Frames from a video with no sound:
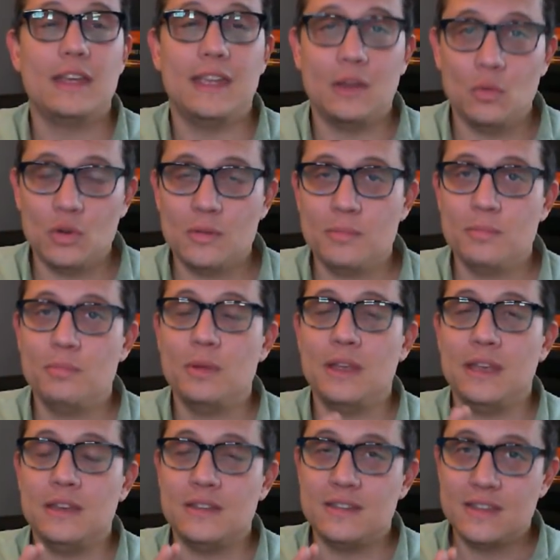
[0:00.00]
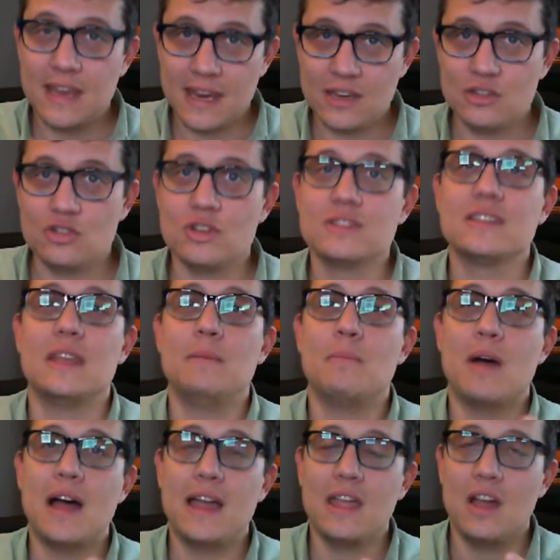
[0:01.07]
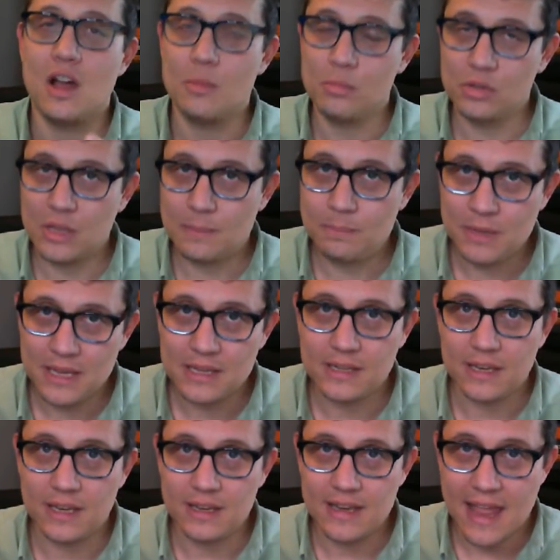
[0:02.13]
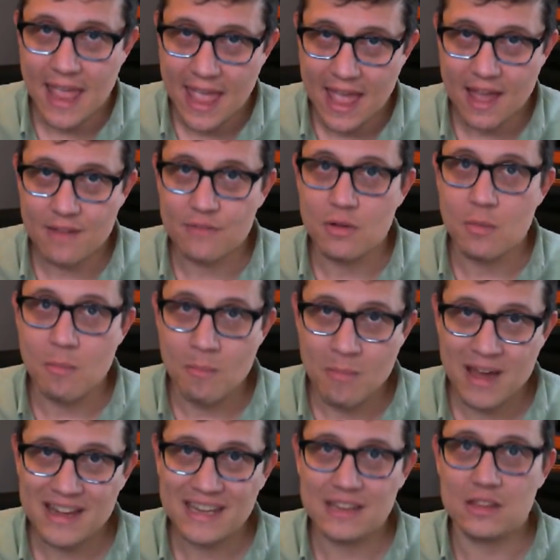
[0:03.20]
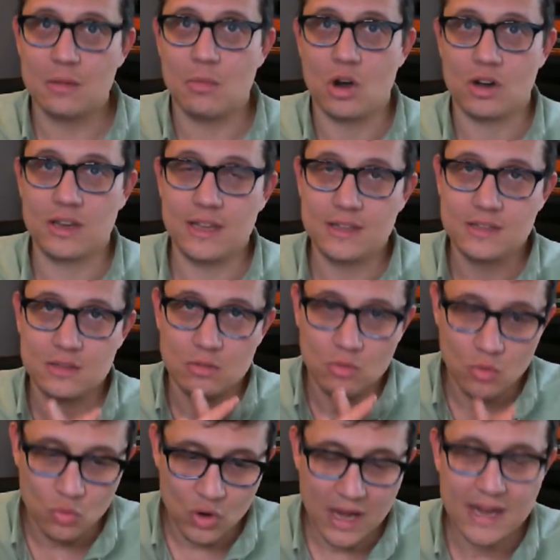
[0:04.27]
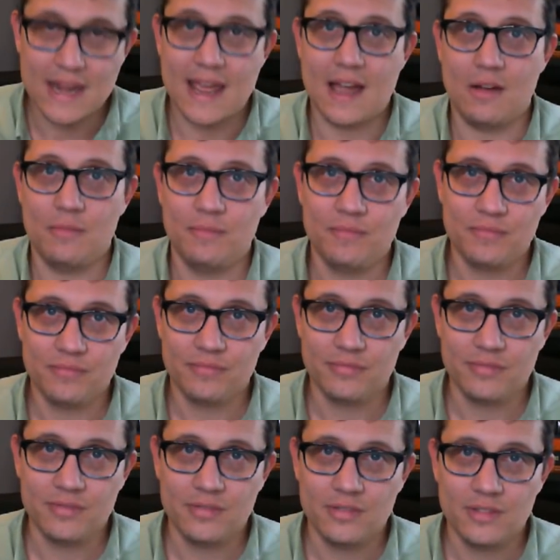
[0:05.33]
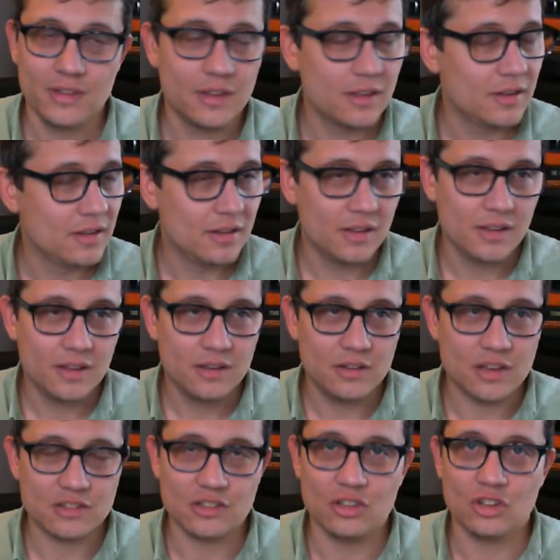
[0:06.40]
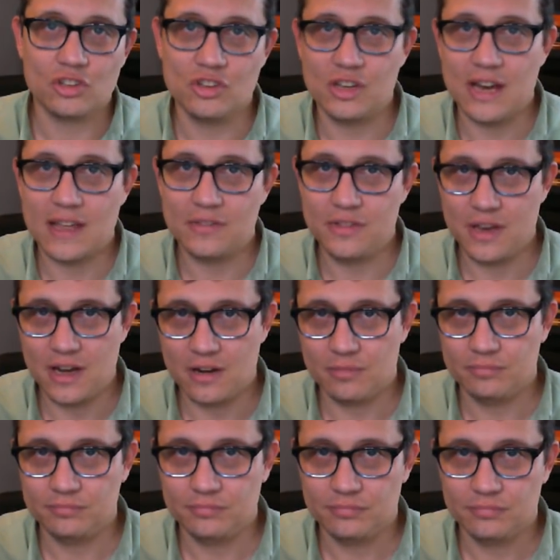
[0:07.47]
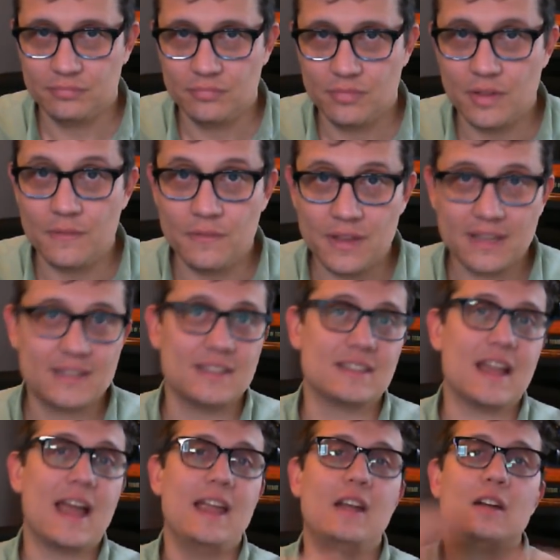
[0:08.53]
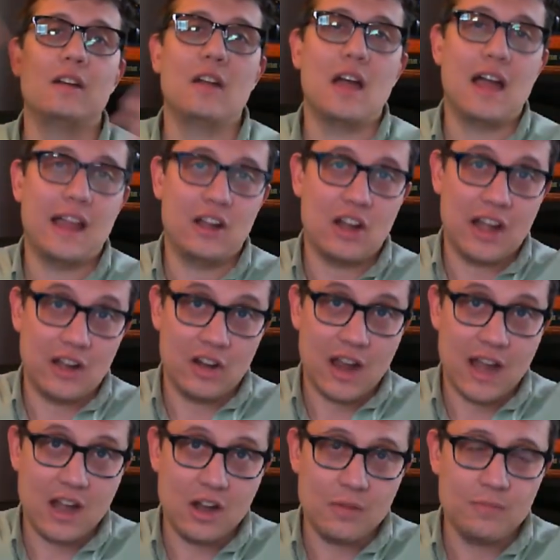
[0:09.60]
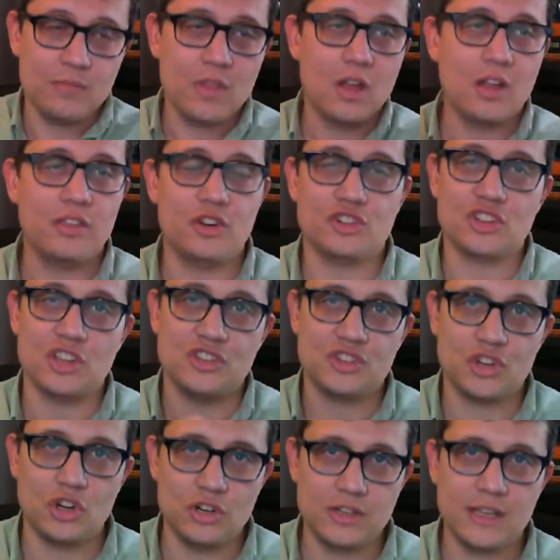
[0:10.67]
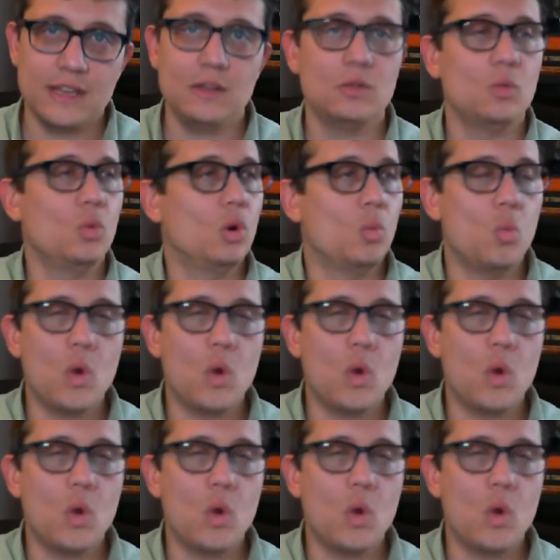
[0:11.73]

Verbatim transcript: It would be dangerous, in my humble opinion, to have money in the markets right now. Doesn't look good out there. The V I X is higher, higher, higher, higher. There's uncertainty. We're